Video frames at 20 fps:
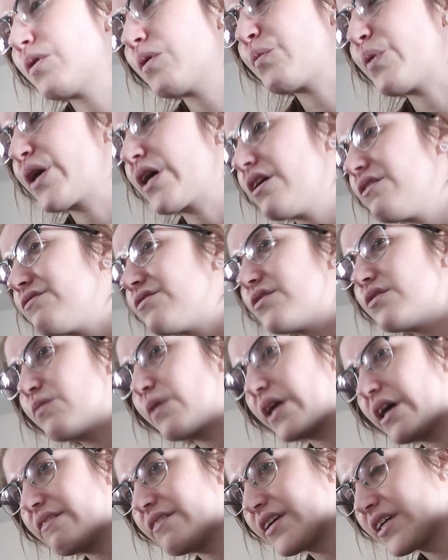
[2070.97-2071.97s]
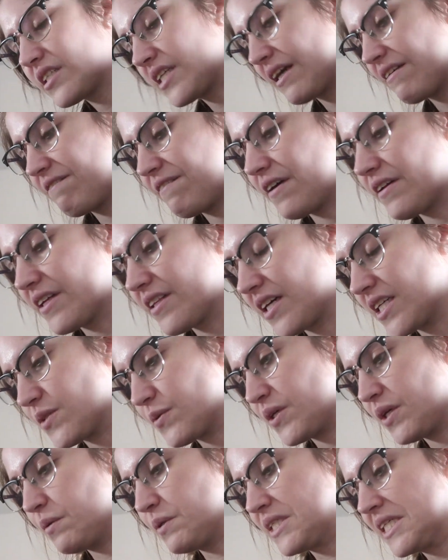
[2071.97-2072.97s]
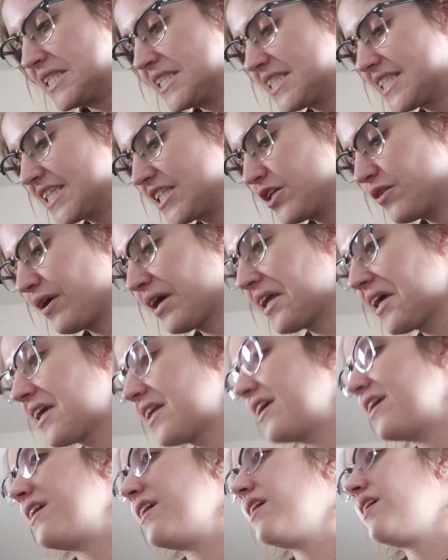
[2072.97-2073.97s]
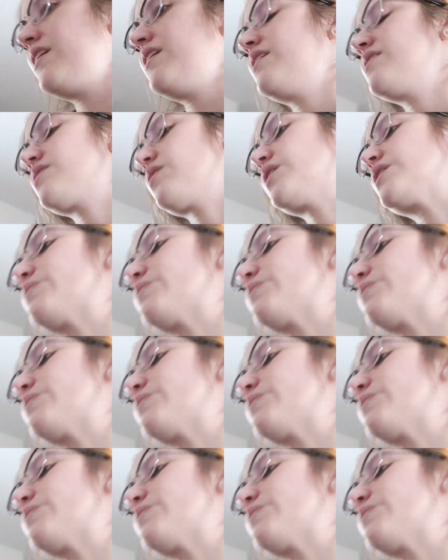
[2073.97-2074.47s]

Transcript: you want to pick up food, whatever, because I felt like that's what he was insinuating. So